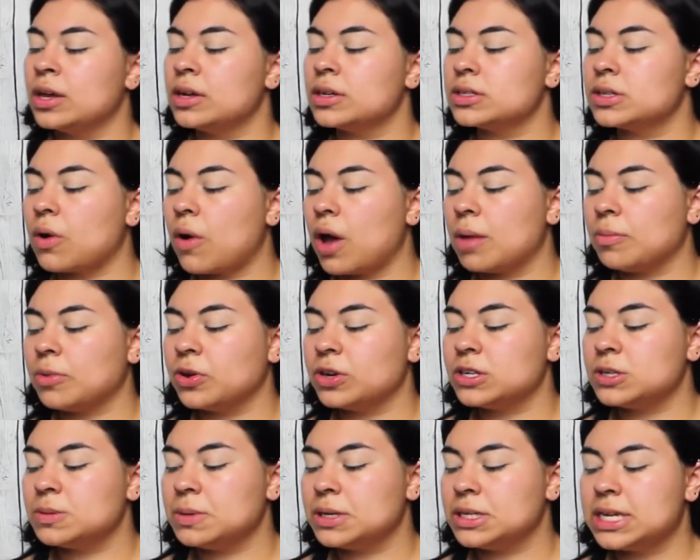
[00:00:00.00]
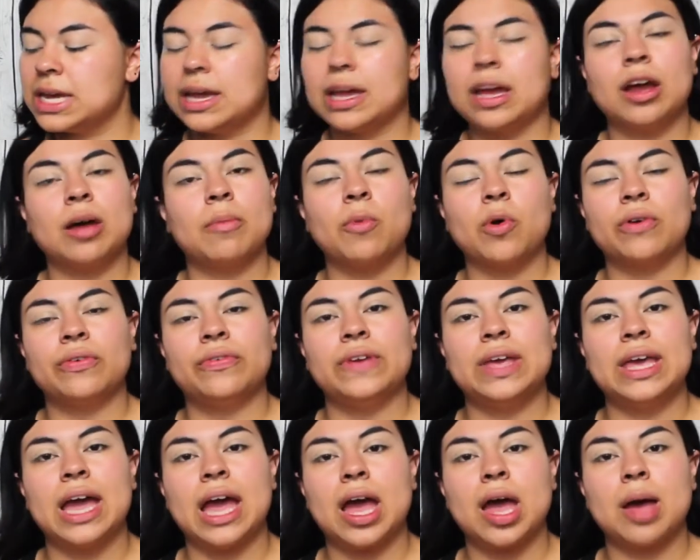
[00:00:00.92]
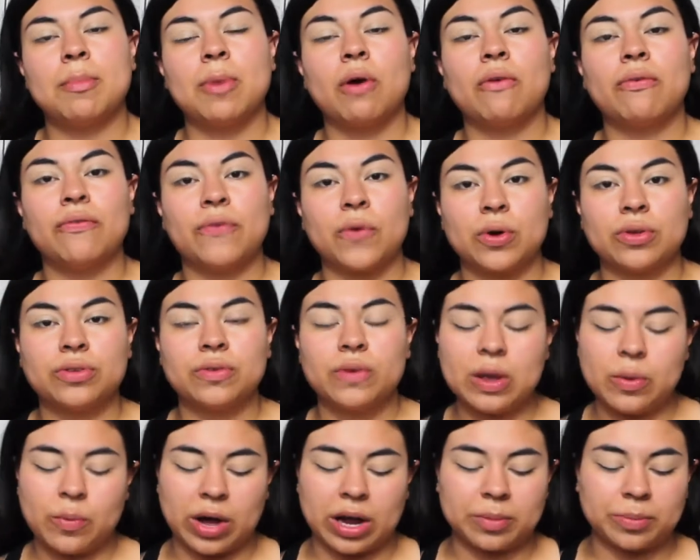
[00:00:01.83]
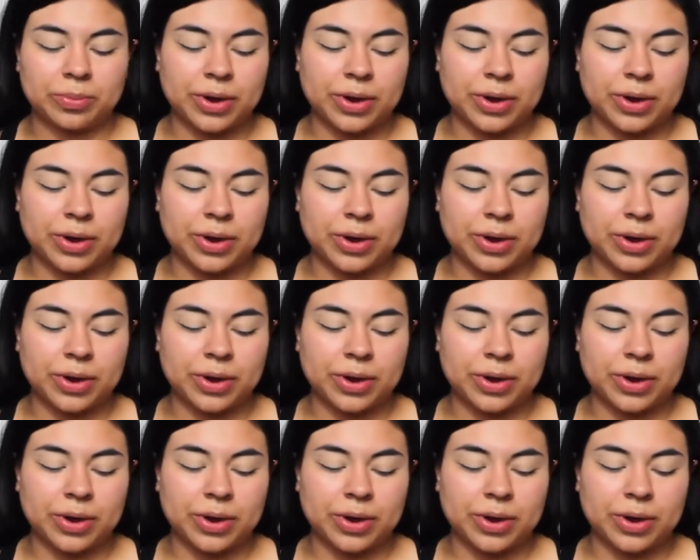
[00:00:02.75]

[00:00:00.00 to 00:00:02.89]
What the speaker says: So I'm going to be taking a Morphe M431